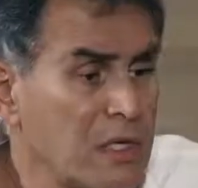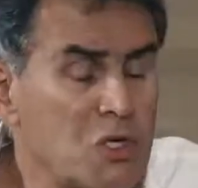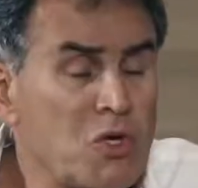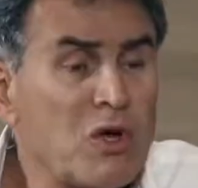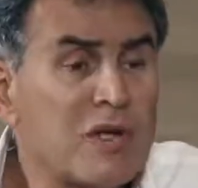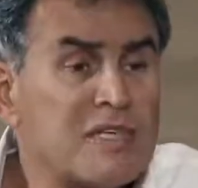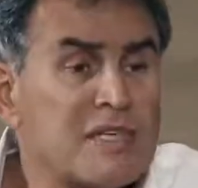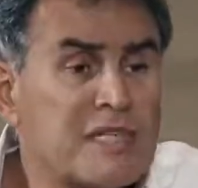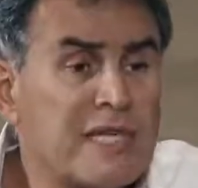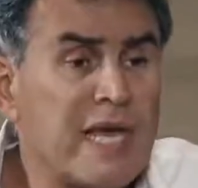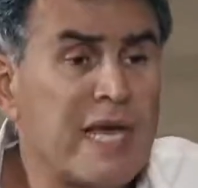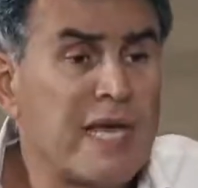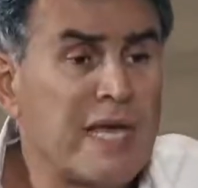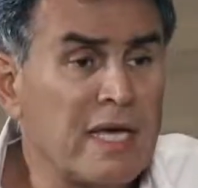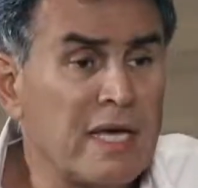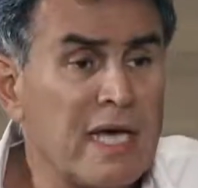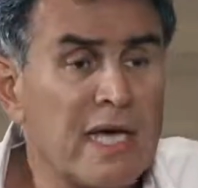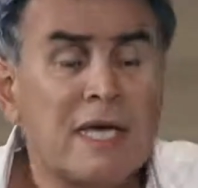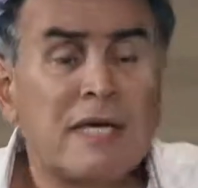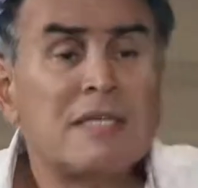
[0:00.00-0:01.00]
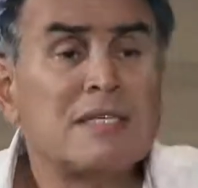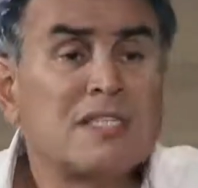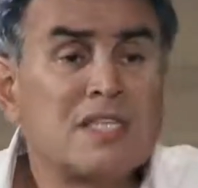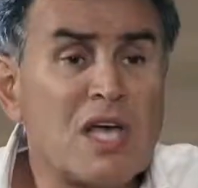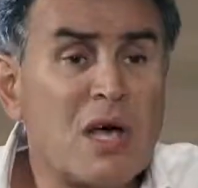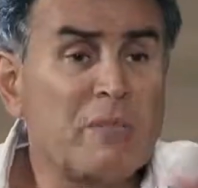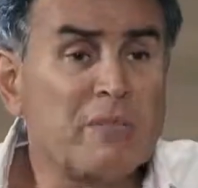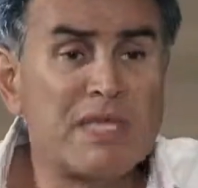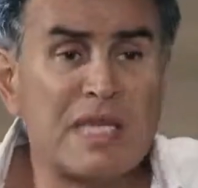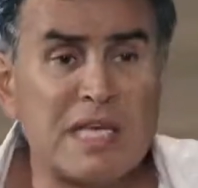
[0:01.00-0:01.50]
You're saying
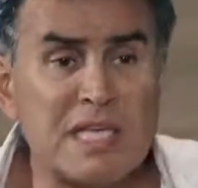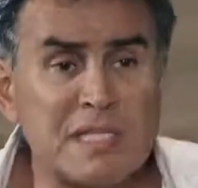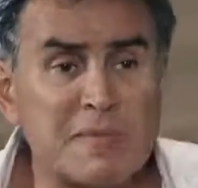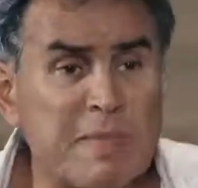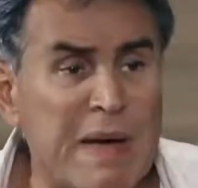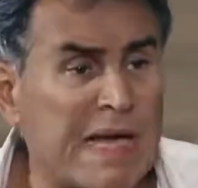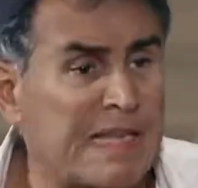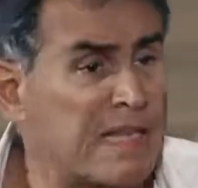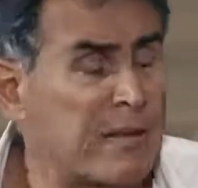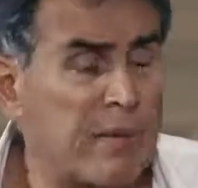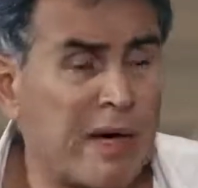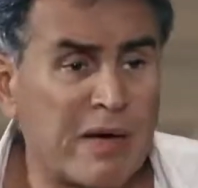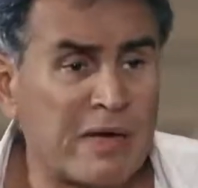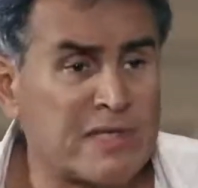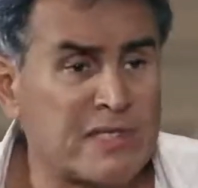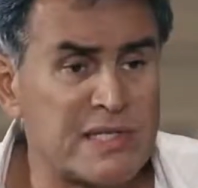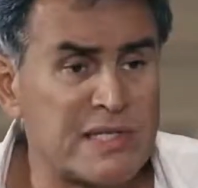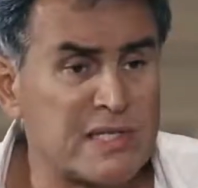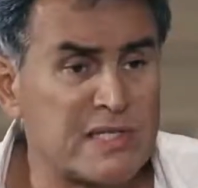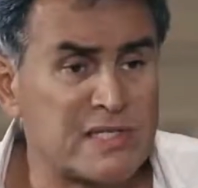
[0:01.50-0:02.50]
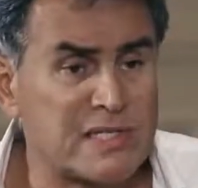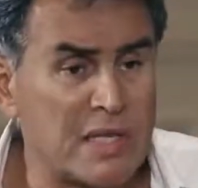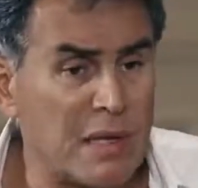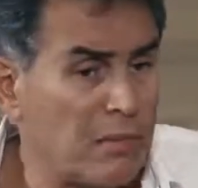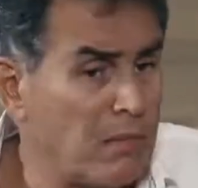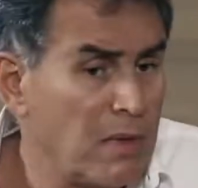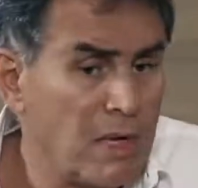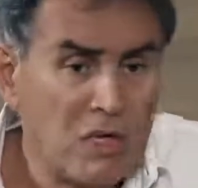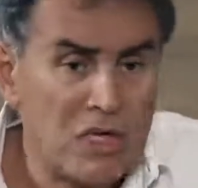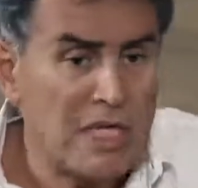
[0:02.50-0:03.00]
something is bad about our system.